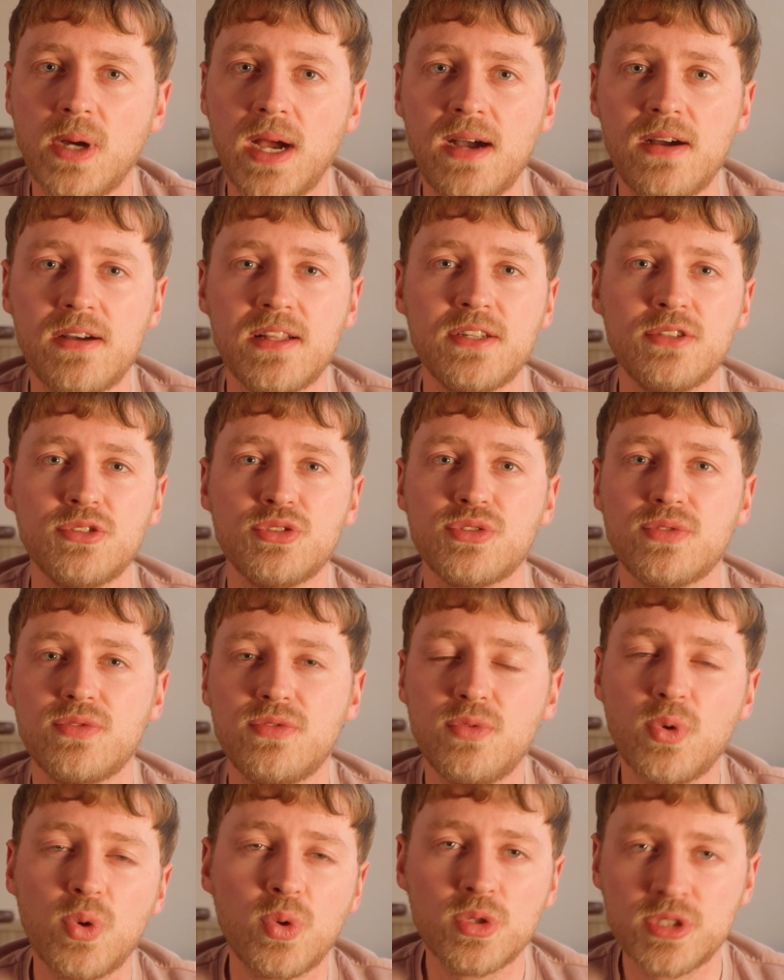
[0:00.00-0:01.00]
out of those
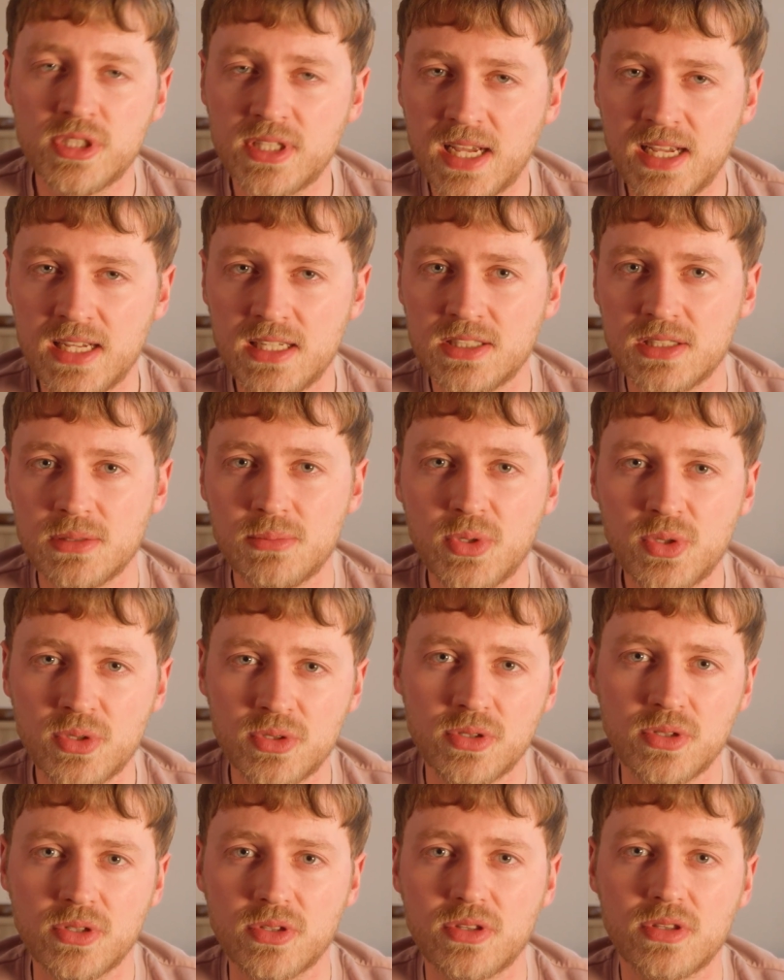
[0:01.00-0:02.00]
4 days a
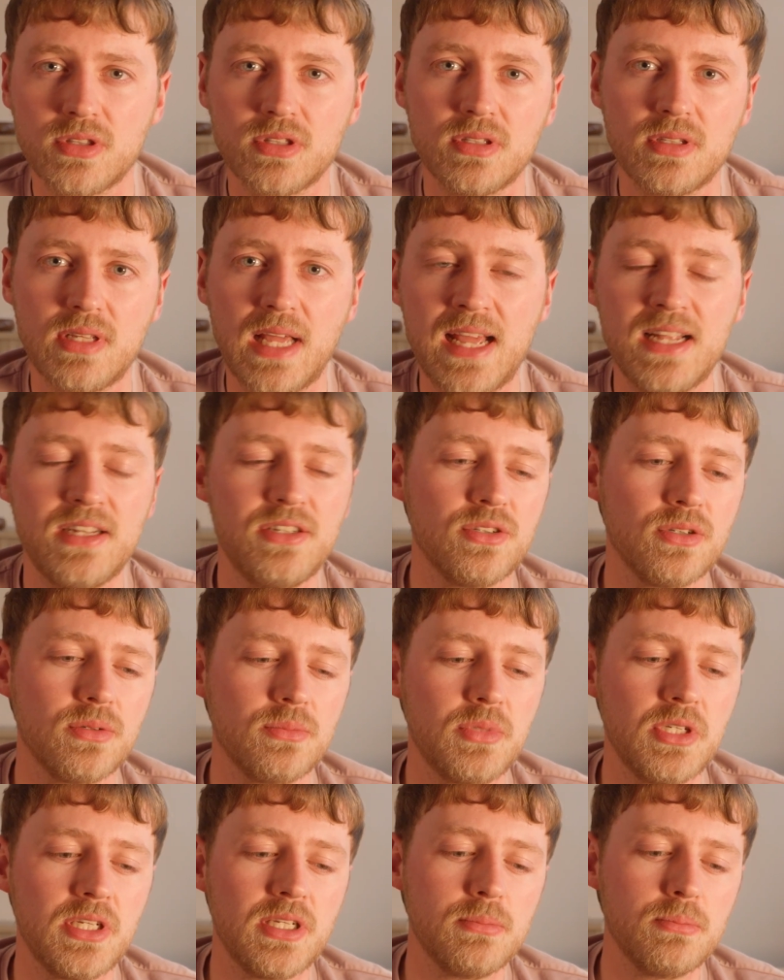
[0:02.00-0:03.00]
month end up
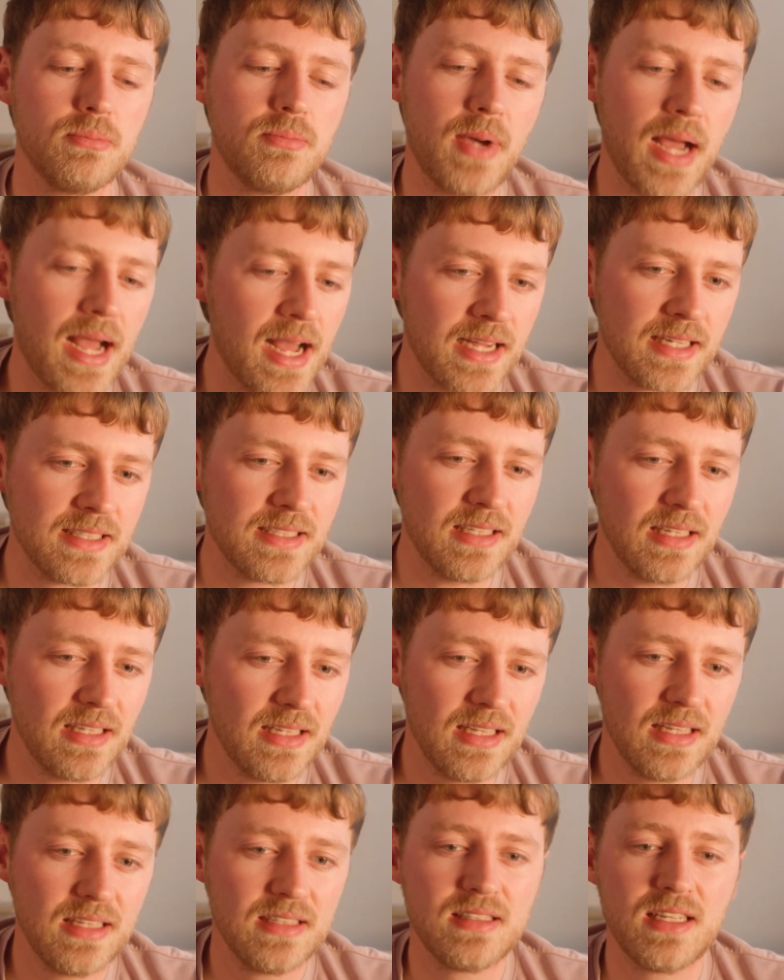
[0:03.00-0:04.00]
being bad,
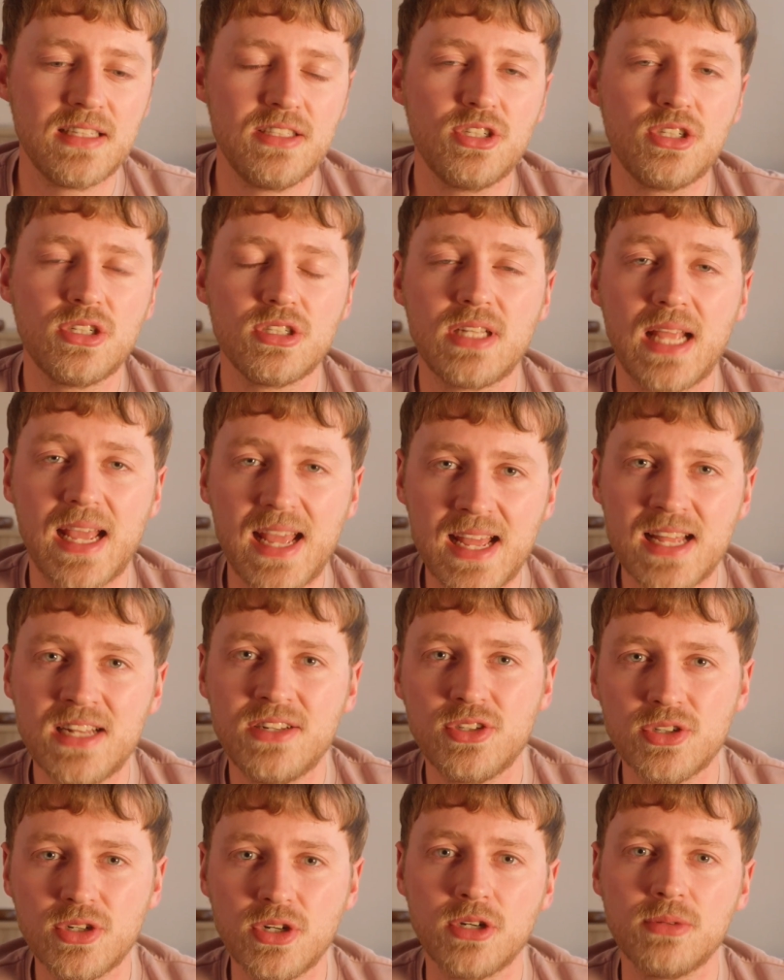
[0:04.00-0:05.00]
then you can
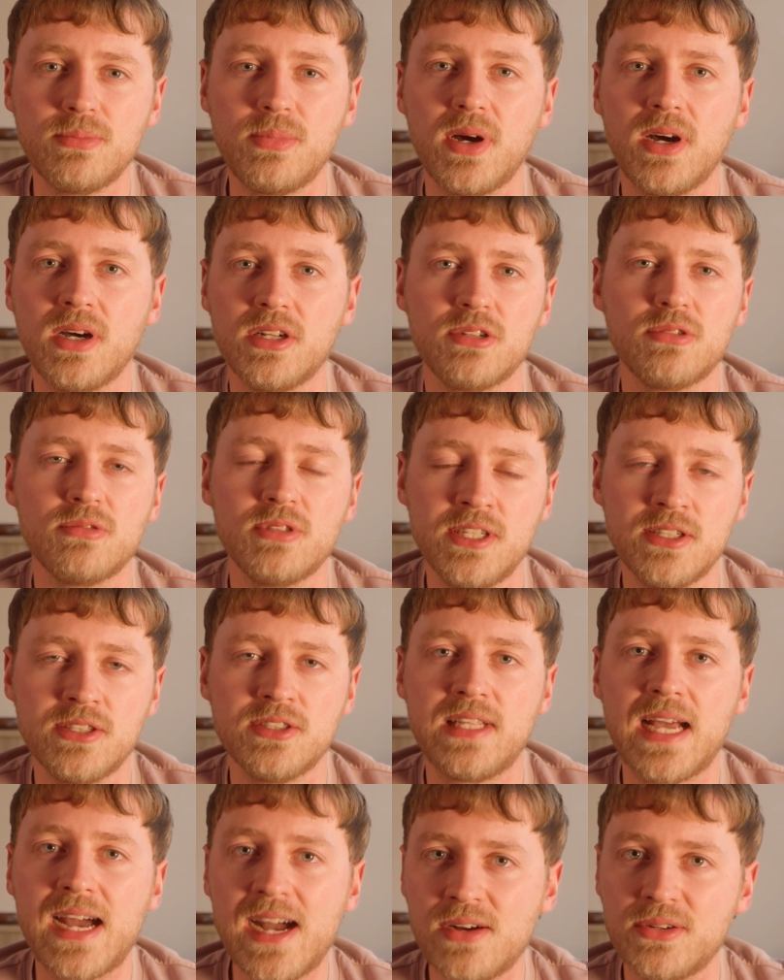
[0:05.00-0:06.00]
end up on a real
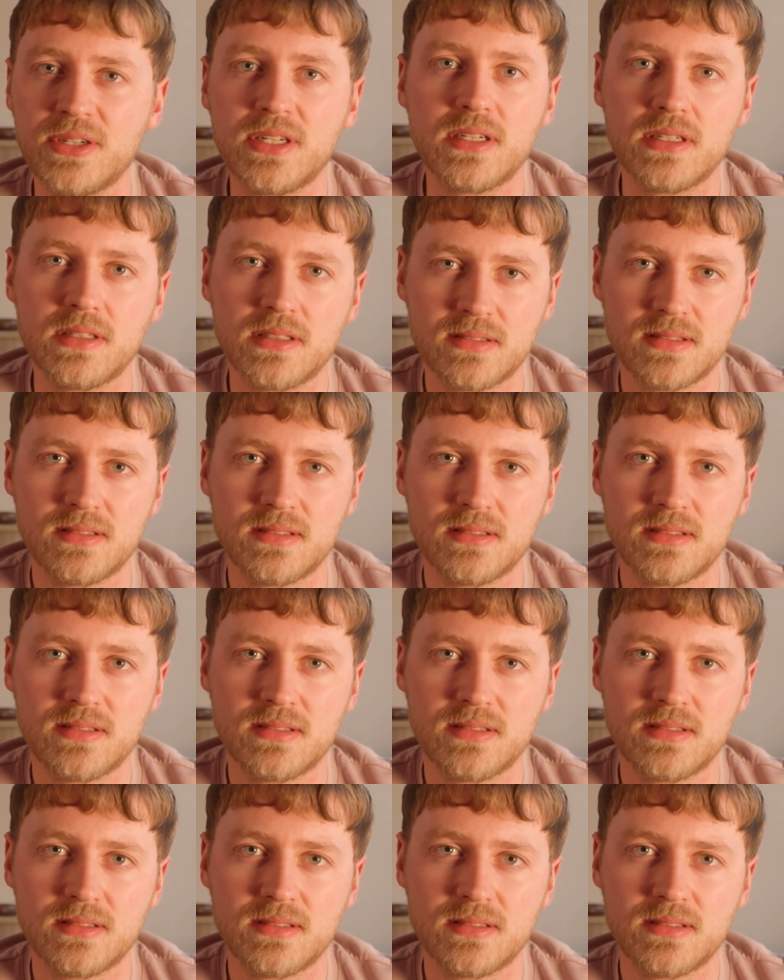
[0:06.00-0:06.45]
downer.